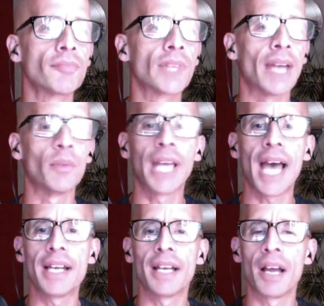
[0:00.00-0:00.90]
and we
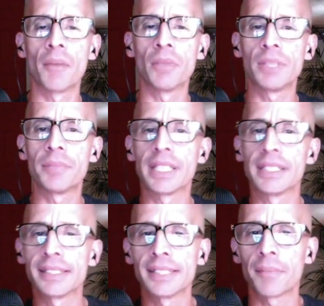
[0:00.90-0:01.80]
got, I'm only bringing
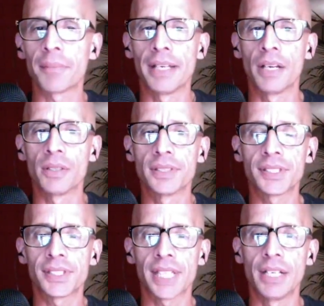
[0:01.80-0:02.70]
this up, I know
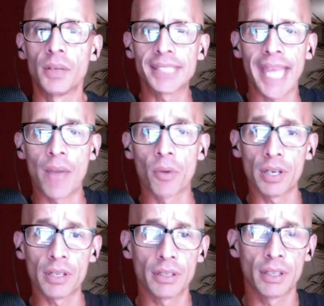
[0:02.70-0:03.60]
it's
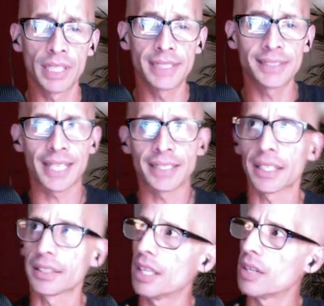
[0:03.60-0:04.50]
Hayward. It's
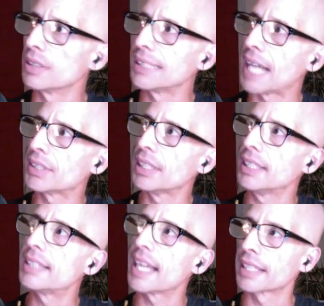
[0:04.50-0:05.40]
it's actually
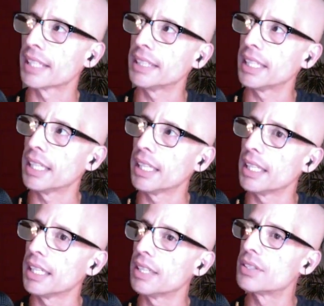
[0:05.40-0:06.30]

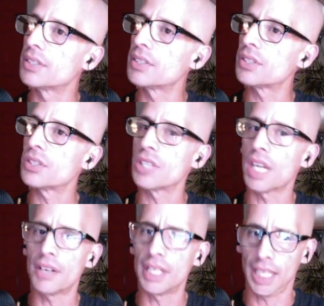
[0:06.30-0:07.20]
technically
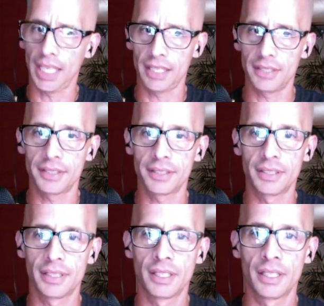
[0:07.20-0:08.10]
Cherryland.
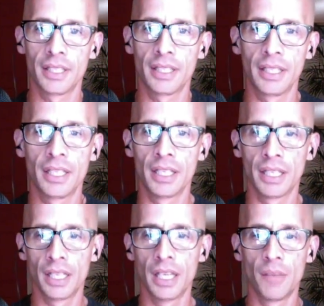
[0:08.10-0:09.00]

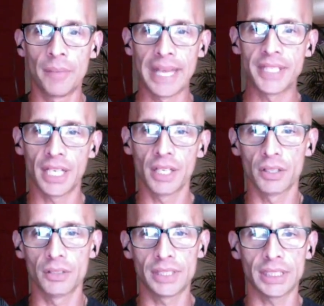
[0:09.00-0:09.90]

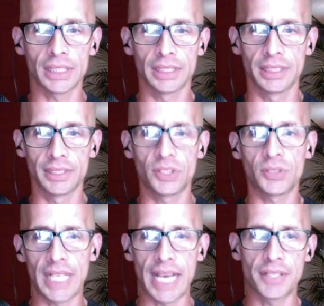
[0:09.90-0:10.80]
Bancheros, the
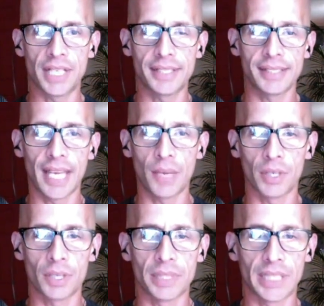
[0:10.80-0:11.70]
street address is
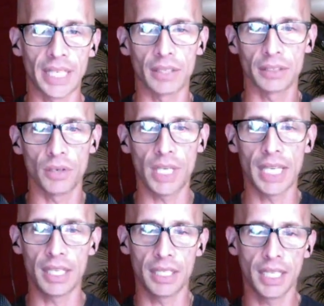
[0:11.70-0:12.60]
Hayward, but they're
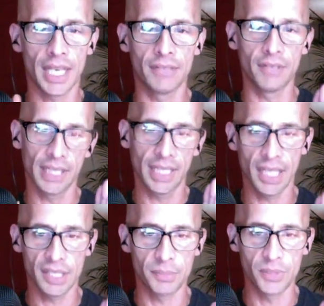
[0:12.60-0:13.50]
located kind of on the
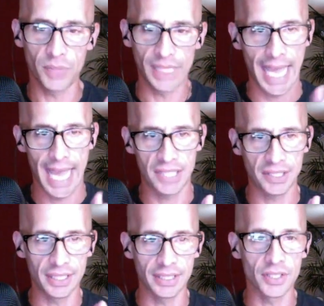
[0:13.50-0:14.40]
cusp between
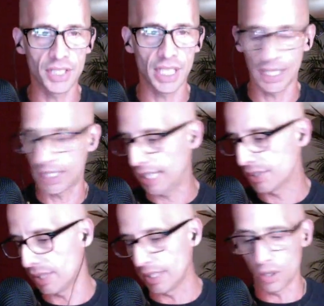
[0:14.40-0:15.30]
Ashland and Cherryland.
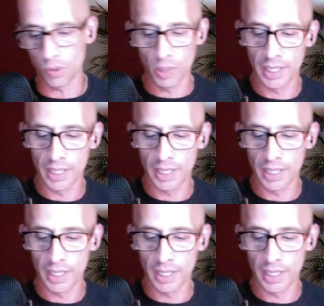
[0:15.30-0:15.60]
So I know